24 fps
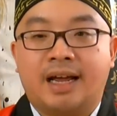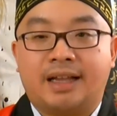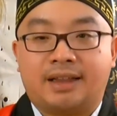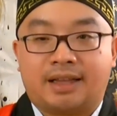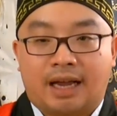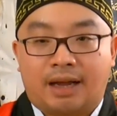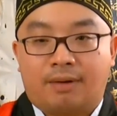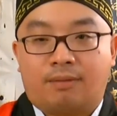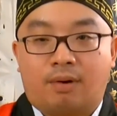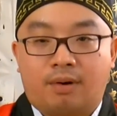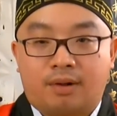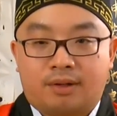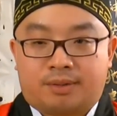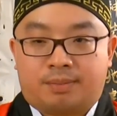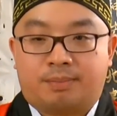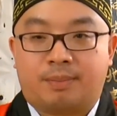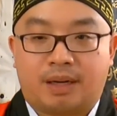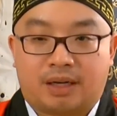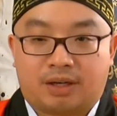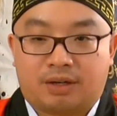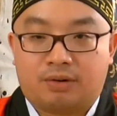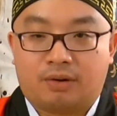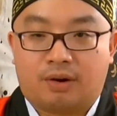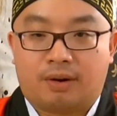And that wants to
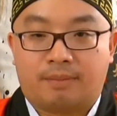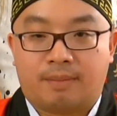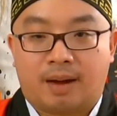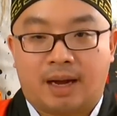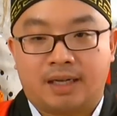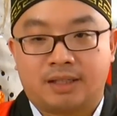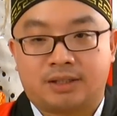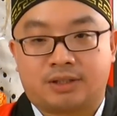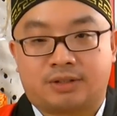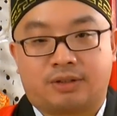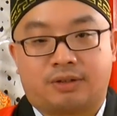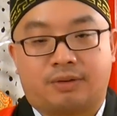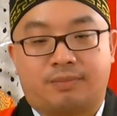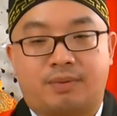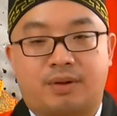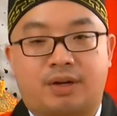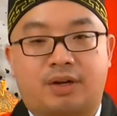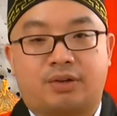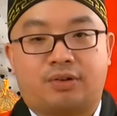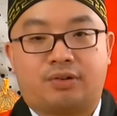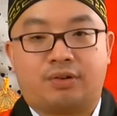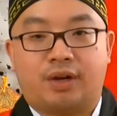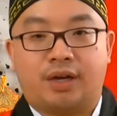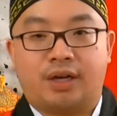make you a master
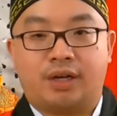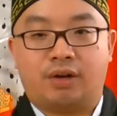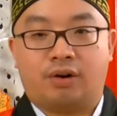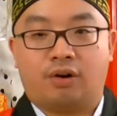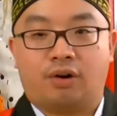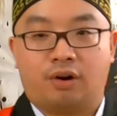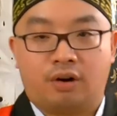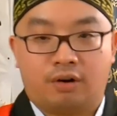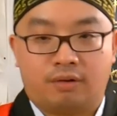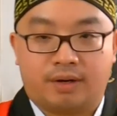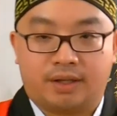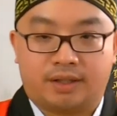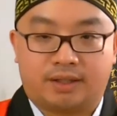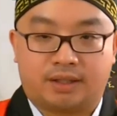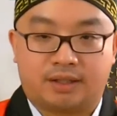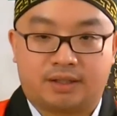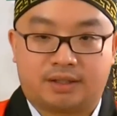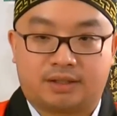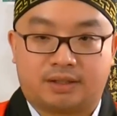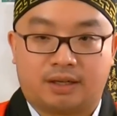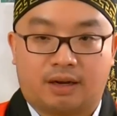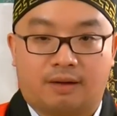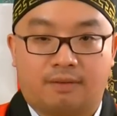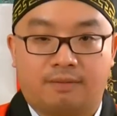because you inherit the
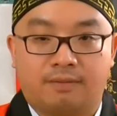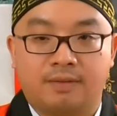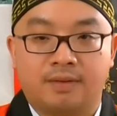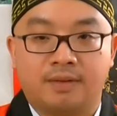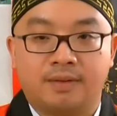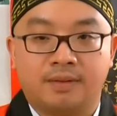stuff.